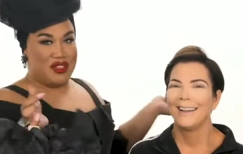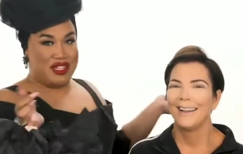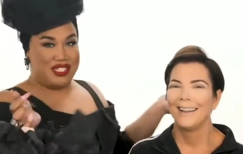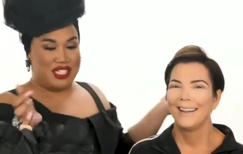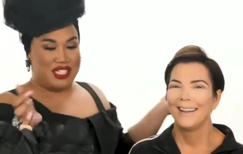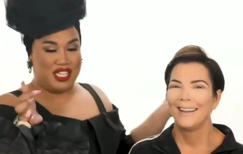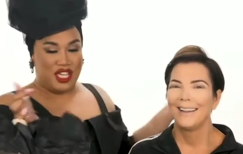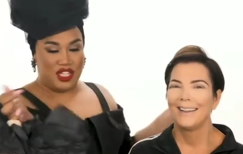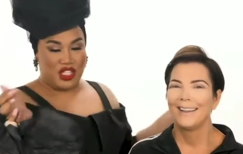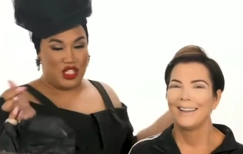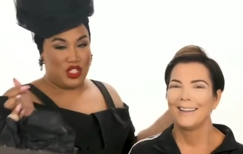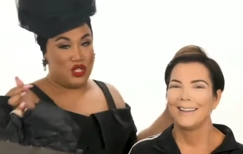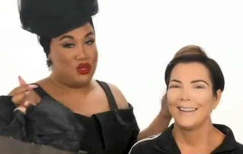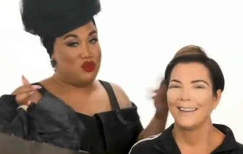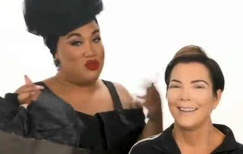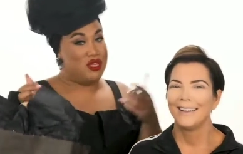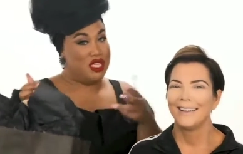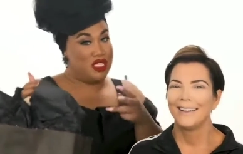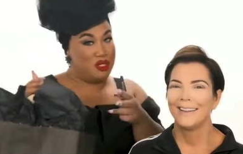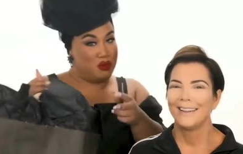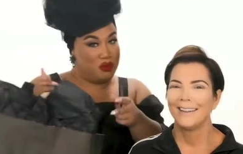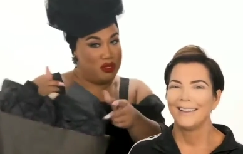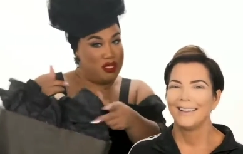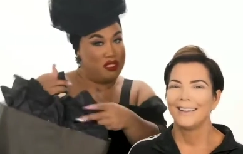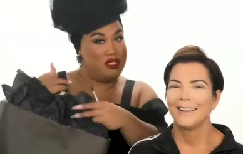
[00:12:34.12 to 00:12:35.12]
Speaker 1: you hear the tissue?
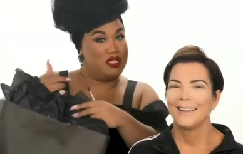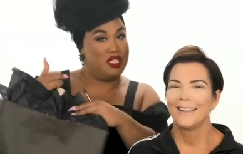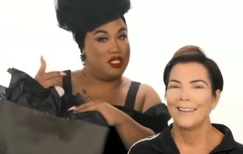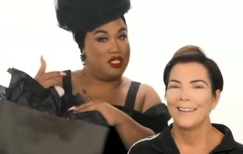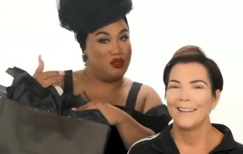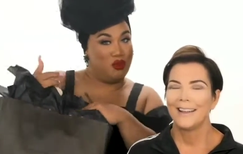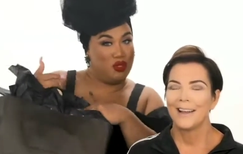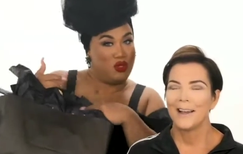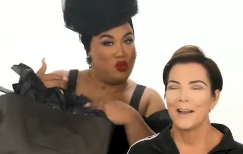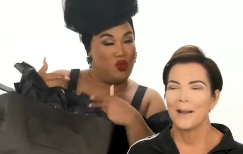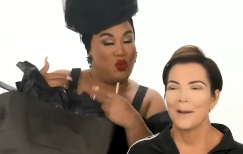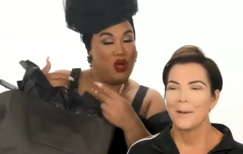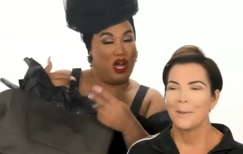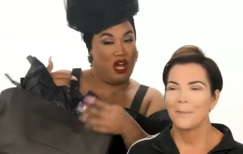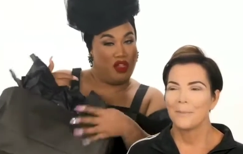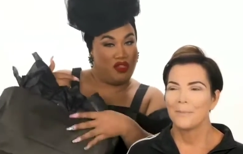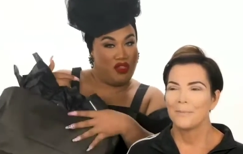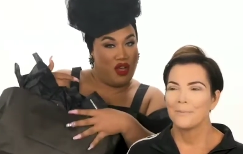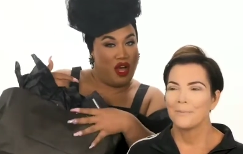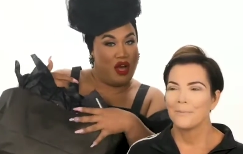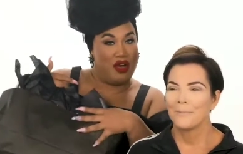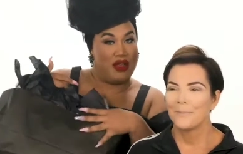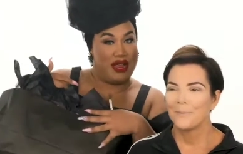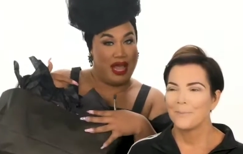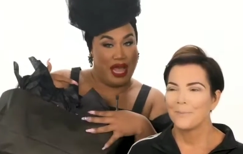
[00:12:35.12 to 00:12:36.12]
This was this was well
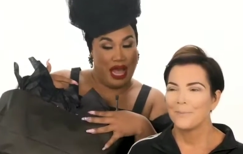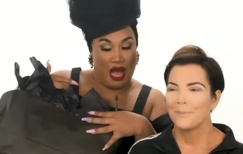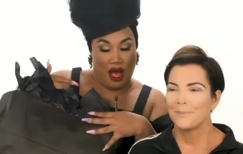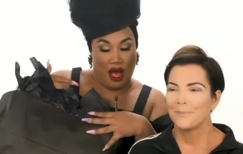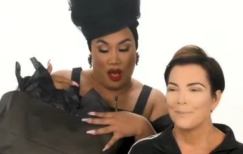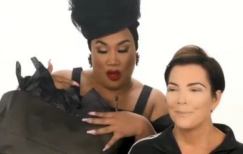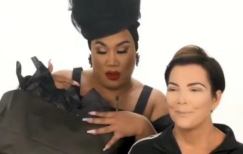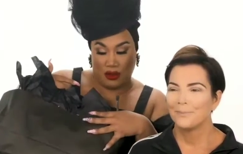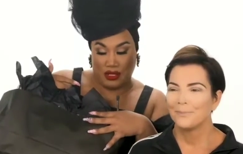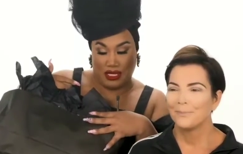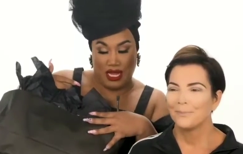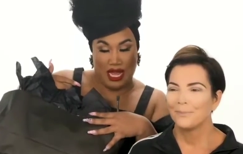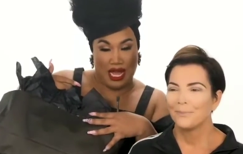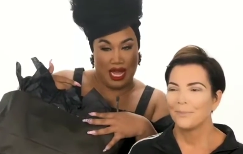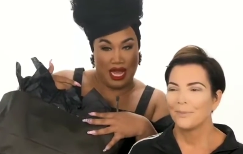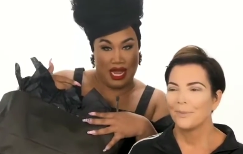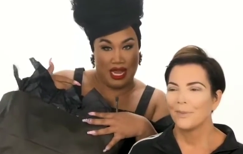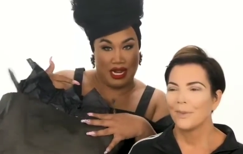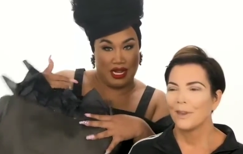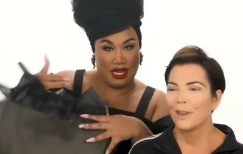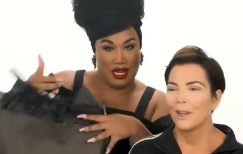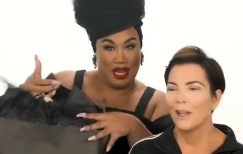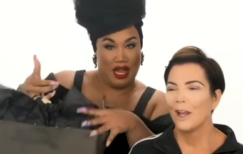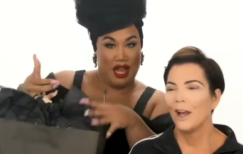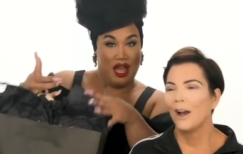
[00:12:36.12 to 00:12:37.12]
thought out.
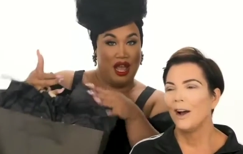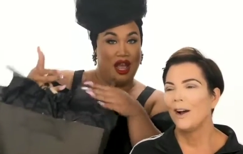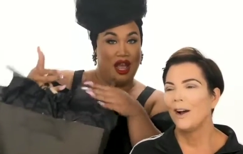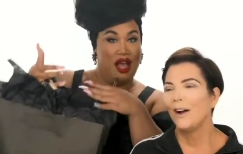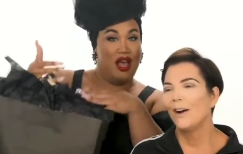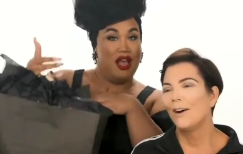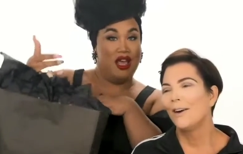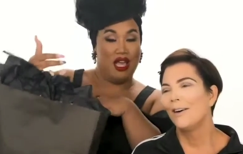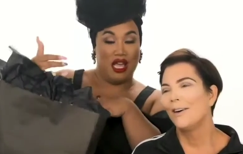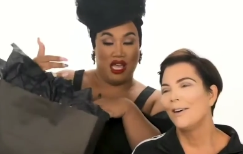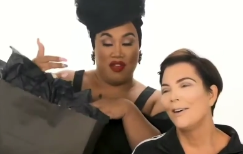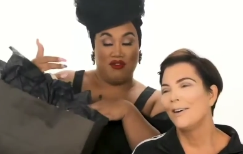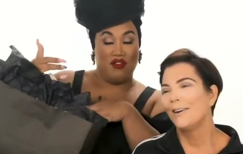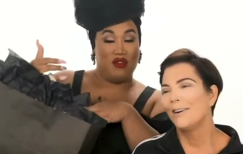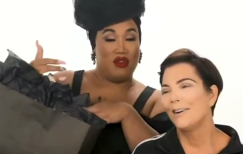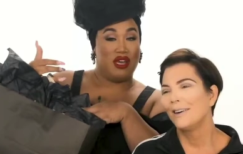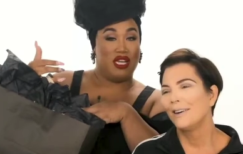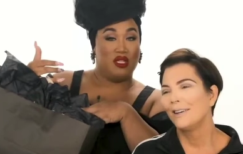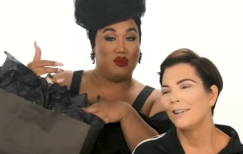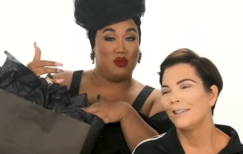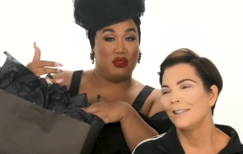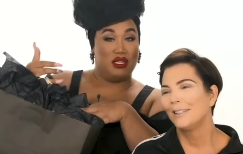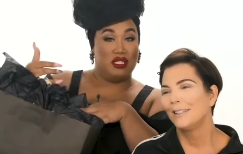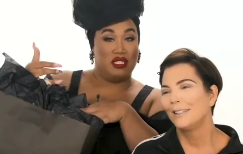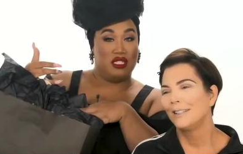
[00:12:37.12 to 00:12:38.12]
And Aww. if you
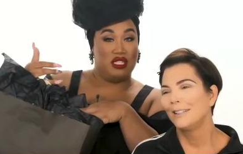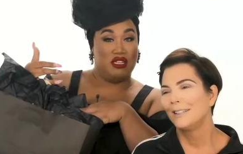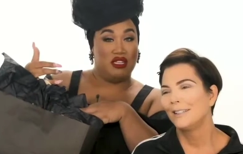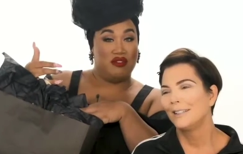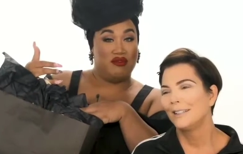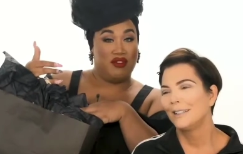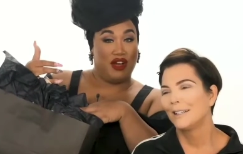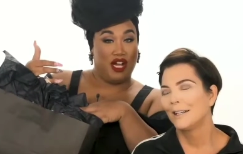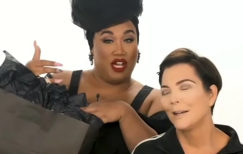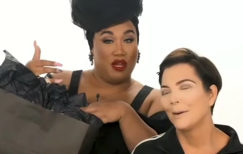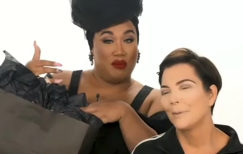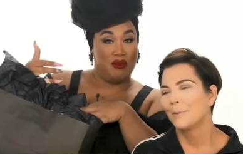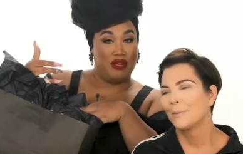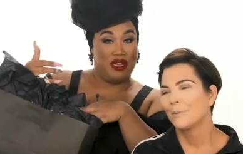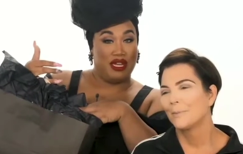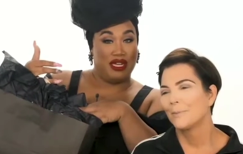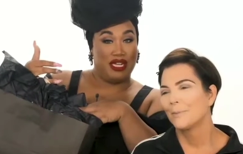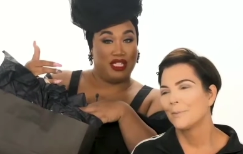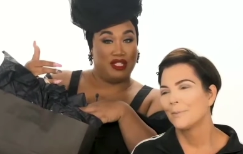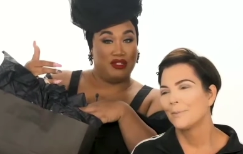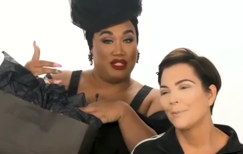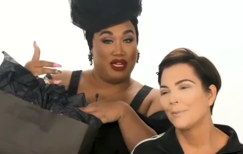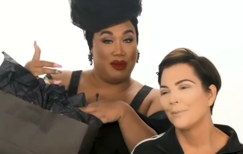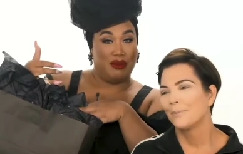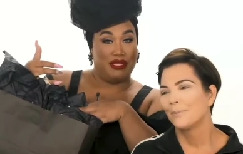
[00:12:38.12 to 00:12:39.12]
guys want to see, follow me on
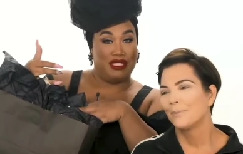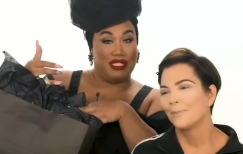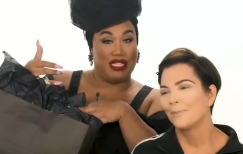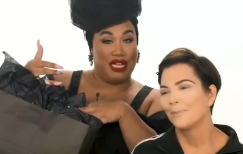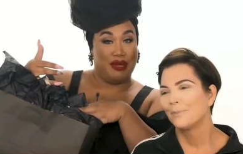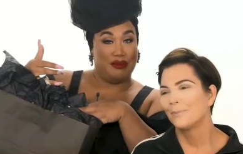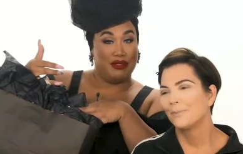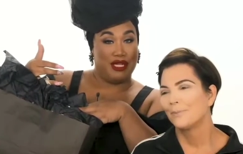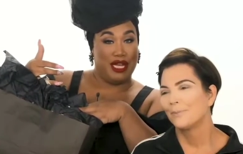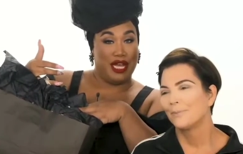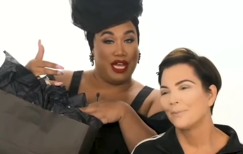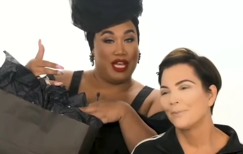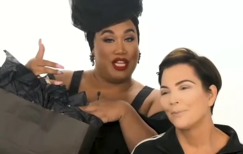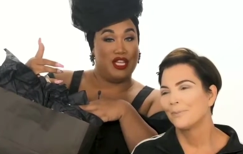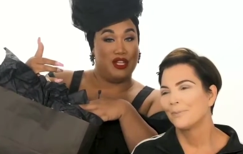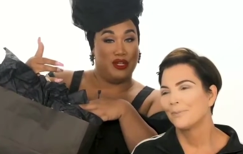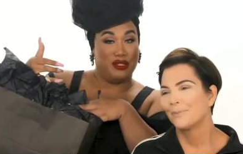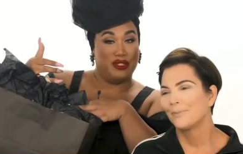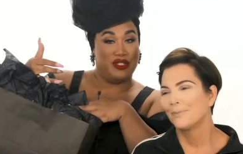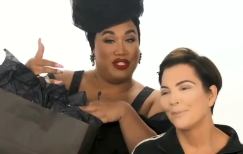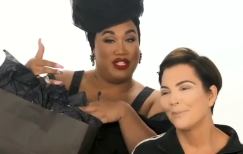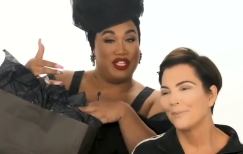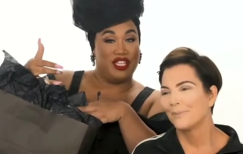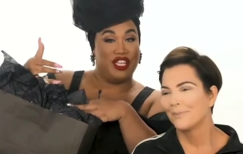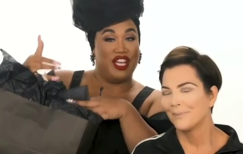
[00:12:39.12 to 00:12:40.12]
Instagram and Snapchat, and
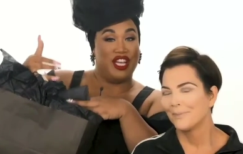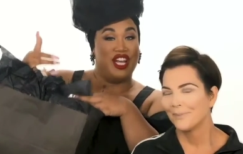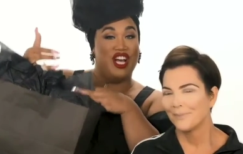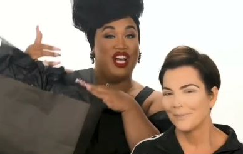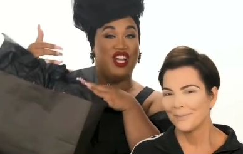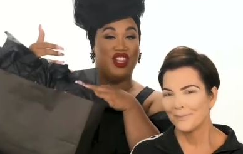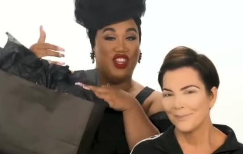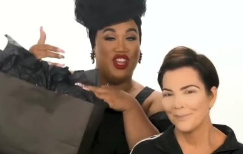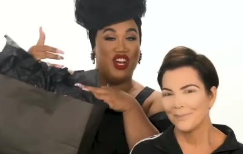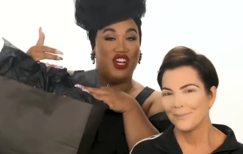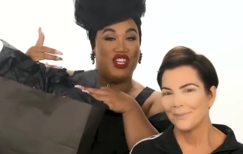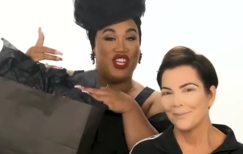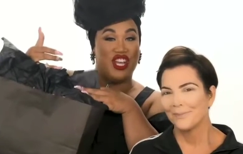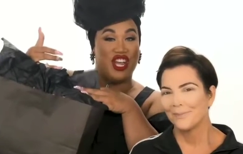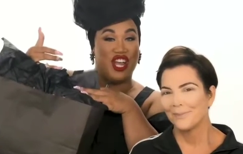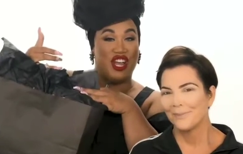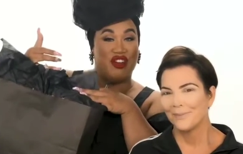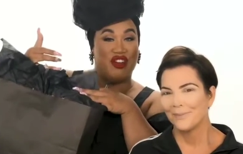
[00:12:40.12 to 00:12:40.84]
you'll see the